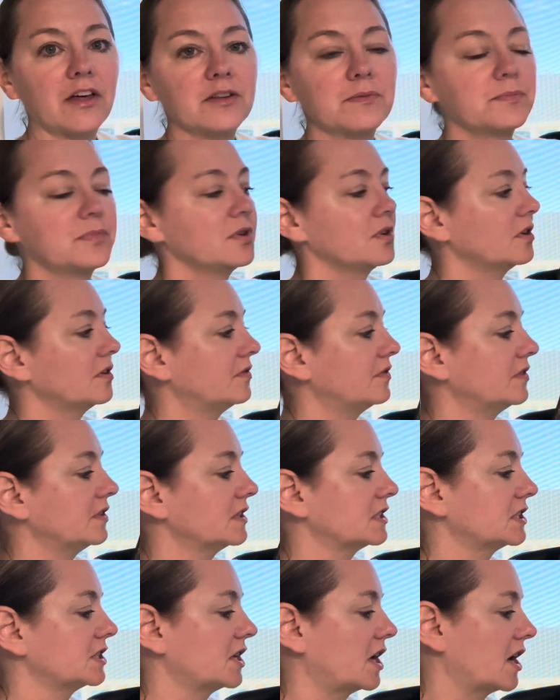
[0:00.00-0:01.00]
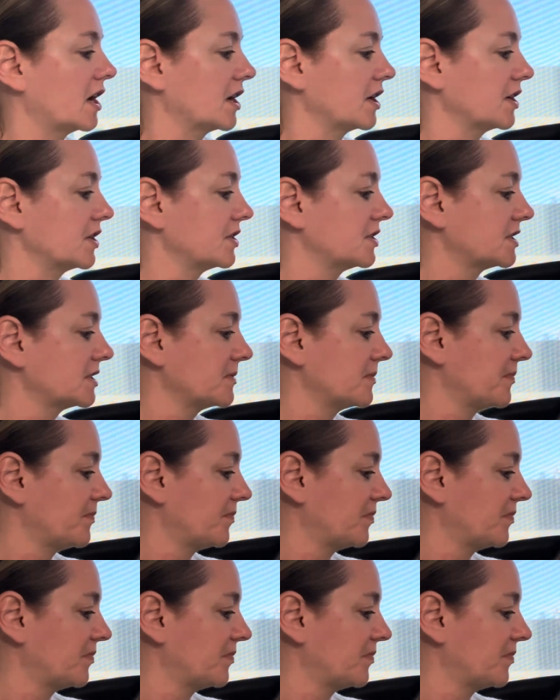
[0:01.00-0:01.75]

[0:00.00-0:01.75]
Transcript: the beautiful stars.